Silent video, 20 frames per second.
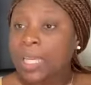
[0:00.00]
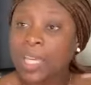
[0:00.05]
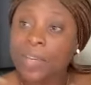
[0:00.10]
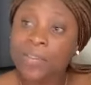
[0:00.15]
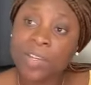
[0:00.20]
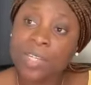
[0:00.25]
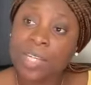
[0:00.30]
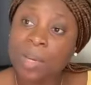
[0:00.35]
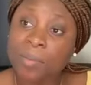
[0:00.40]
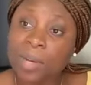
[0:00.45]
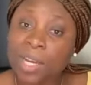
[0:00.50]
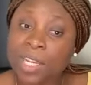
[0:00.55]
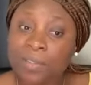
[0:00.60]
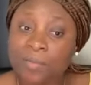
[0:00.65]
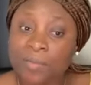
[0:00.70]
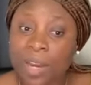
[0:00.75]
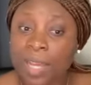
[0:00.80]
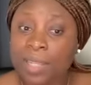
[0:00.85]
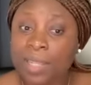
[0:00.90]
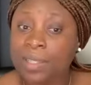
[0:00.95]
giving them
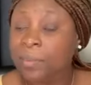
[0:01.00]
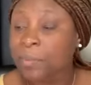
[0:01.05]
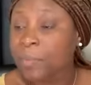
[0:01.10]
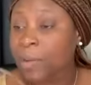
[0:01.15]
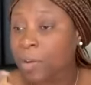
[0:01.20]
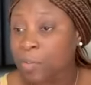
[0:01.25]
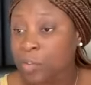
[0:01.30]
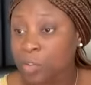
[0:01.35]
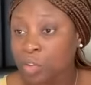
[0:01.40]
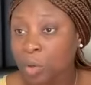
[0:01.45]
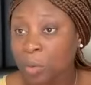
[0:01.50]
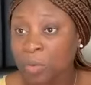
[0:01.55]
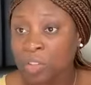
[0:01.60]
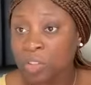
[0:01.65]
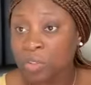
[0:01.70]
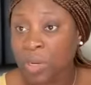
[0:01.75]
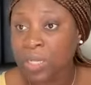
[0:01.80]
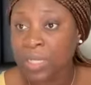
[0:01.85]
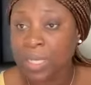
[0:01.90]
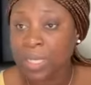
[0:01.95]
advice about
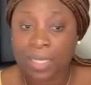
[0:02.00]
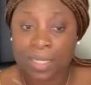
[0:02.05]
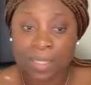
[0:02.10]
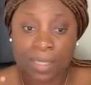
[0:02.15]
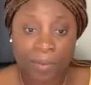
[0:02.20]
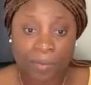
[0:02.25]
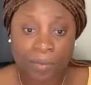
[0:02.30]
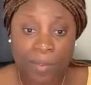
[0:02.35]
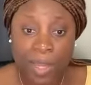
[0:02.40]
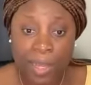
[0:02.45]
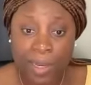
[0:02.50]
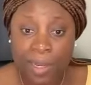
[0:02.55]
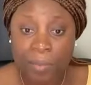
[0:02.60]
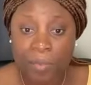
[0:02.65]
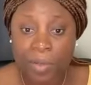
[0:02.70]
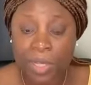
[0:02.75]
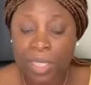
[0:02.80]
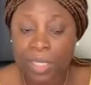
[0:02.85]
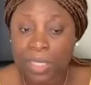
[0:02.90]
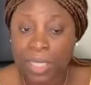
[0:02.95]
job trend that is
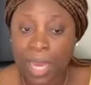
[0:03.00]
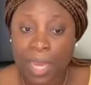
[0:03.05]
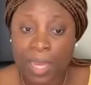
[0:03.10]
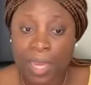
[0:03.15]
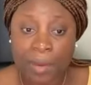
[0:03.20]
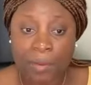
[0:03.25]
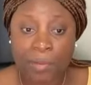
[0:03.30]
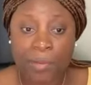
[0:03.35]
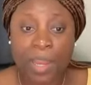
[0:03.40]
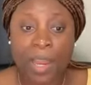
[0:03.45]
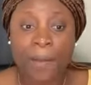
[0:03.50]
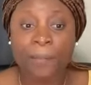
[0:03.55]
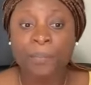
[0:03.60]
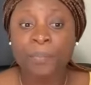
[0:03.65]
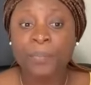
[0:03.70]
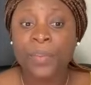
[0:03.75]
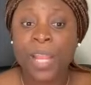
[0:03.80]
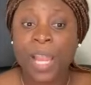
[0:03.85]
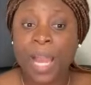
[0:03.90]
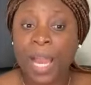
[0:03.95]
available in their area
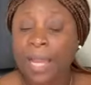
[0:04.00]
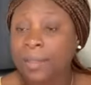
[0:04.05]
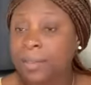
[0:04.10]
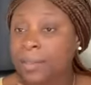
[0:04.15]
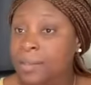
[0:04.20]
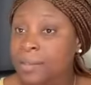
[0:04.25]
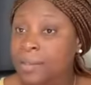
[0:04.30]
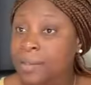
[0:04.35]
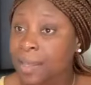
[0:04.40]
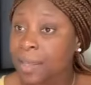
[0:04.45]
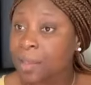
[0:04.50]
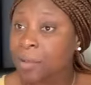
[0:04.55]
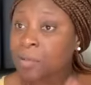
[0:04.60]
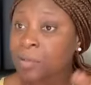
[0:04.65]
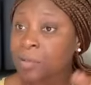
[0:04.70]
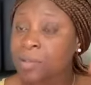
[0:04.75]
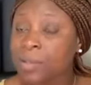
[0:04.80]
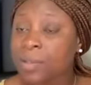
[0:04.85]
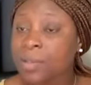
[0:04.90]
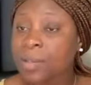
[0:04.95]
and the
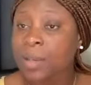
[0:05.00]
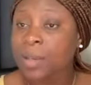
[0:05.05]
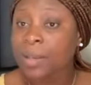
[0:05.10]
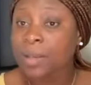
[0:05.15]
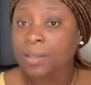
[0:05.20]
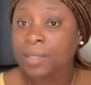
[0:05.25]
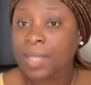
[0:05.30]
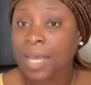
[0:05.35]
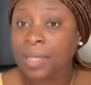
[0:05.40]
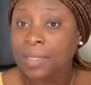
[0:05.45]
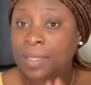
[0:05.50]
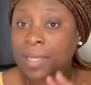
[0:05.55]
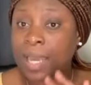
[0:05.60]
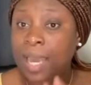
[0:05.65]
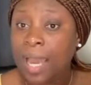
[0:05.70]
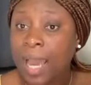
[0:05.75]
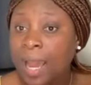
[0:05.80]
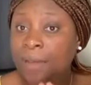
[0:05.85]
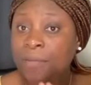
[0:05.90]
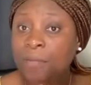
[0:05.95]
skills that they
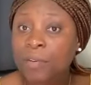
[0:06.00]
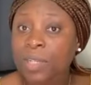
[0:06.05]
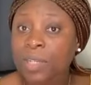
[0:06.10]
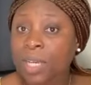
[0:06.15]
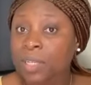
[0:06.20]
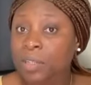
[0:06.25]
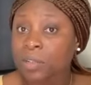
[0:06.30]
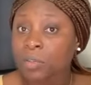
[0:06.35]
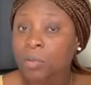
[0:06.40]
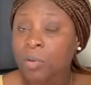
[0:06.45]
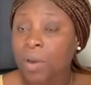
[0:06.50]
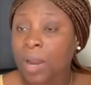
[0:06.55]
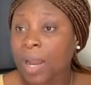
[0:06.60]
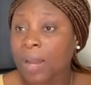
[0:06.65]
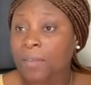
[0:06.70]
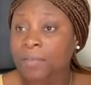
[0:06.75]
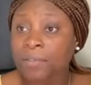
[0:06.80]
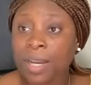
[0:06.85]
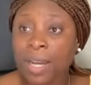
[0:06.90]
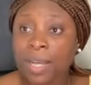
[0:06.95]
have or that they don't
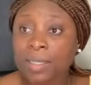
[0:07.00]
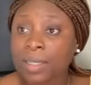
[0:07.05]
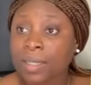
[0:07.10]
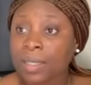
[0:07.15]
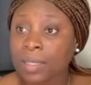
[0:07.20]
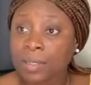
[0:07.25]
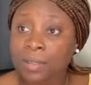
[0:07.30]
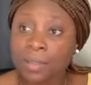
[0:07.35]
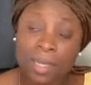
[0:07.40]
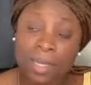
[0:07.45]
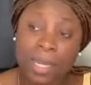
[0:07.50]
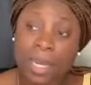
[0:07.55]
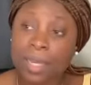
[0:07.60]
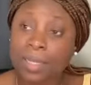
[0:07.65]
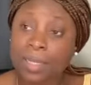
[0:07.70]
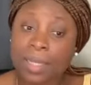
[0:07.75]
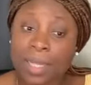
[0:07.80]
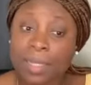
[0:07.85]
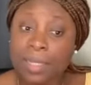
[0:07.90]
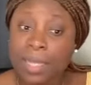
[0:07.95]
have, and they
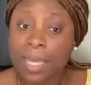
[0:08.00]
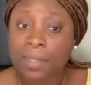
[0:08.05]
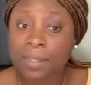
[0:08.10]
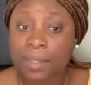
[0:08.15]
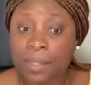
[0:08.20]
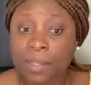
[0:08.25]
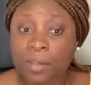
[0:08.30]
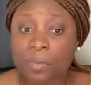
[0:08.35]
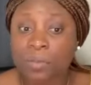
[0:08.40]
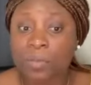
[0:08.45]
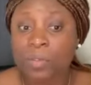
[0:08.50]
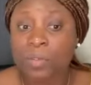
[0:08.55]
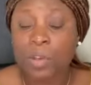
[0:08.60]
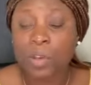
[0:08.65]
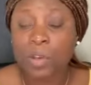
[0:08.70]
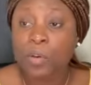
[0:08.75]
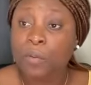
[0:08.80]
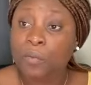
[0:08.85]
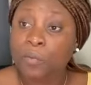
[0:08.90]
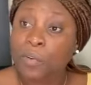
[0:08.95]
can get that skills
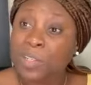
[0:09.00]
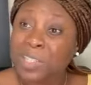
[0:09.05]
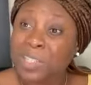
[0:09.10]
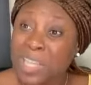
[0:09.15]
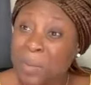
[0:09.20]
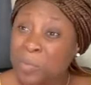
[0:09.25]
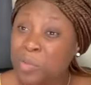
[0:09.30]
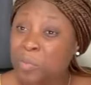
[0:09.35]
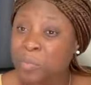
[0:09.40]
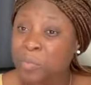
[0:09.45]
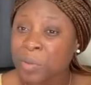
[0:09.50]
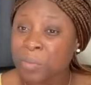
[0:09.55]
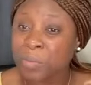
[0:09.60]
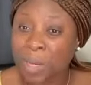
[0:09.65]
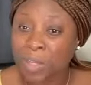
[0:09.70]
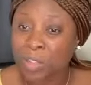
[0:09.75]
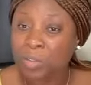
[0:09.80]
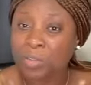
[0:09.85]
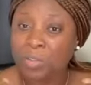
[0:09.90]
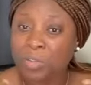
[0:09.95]
for them to be,
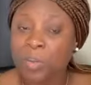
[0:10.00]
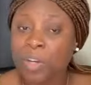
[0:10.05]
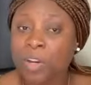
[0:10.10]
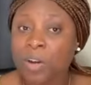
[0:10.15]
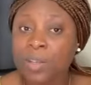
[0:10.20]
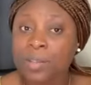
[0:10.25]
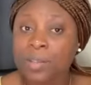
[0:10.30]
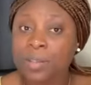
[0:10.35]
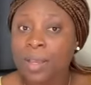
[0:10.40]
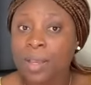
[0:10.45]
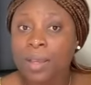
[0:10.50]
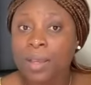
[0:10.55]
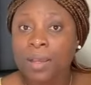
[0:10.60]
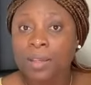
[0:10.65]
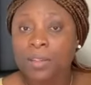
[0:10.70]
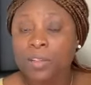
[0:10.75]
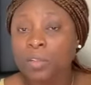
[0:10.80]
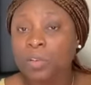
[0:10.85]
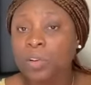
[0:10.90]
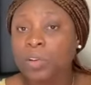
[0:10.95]
you know, because,
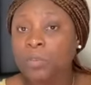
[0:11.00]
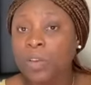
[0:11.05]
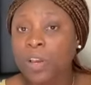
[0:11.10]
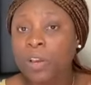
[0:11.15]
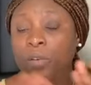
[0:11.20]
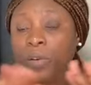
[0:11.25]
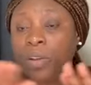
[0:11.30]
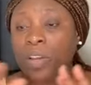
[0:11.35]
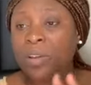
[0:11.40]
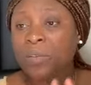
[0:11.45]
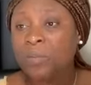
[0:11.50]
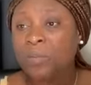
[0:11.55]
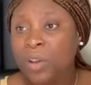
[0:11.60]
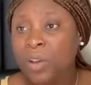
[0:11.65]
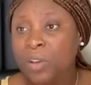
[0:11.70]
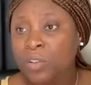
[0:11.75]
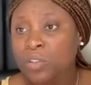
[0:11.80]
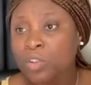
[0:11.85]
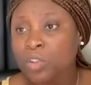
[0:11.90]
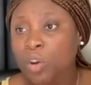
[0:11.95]
you know, if you're looking for
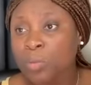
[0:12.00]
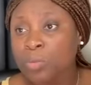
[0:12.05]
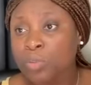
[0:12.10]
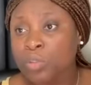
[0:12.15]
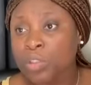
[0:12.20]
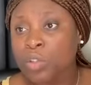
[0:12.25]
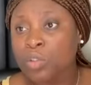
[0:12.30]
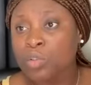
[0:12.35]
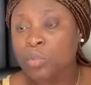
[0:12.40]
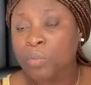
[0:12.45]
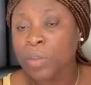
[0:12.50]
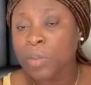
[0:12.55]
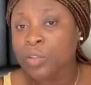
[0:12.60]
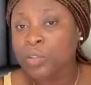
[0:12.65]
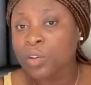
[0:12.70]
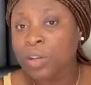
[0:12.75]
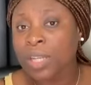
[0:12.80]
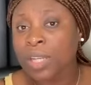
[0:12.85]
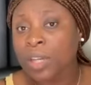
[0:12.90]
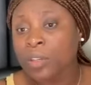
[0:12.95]
a job, you need to
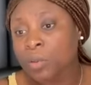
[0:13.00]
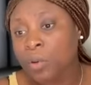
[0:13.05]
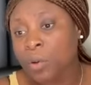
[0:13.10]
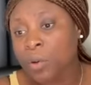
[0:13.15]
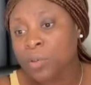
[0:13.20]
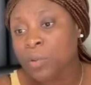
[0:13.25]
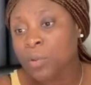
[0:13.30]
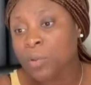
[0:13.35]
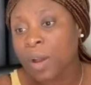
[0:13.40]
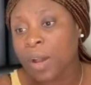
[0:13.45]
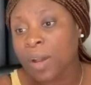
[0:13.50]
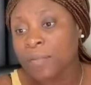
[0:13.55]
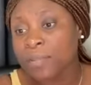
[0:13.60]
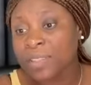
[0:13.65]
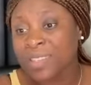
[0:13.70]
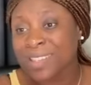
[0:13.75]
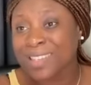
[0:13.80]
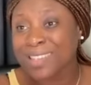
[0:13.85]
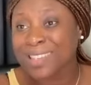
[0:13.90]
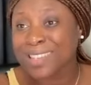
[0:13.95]
make sure that you also have
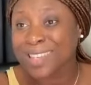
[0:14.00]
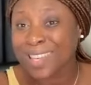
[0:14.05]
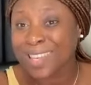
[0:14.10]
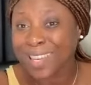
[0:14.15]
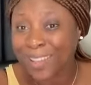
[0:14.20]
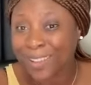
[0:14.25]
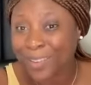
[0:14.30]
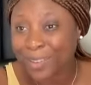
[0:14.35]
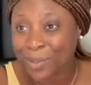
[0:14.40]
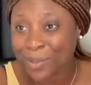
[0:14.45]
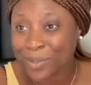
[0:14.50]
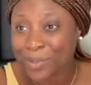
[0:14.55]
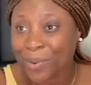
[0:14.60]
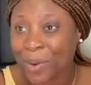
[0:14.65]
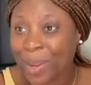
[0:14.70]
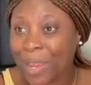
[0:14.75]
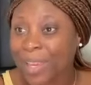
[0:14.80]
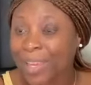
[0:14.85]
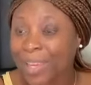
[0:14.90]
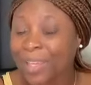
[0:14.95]
the skills,
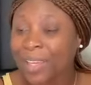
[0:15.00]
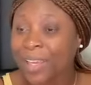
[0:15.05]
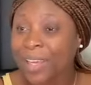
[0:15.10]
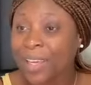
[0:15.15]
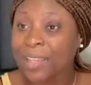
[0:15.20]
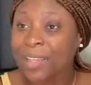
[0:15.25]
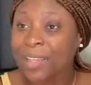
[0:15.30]
right,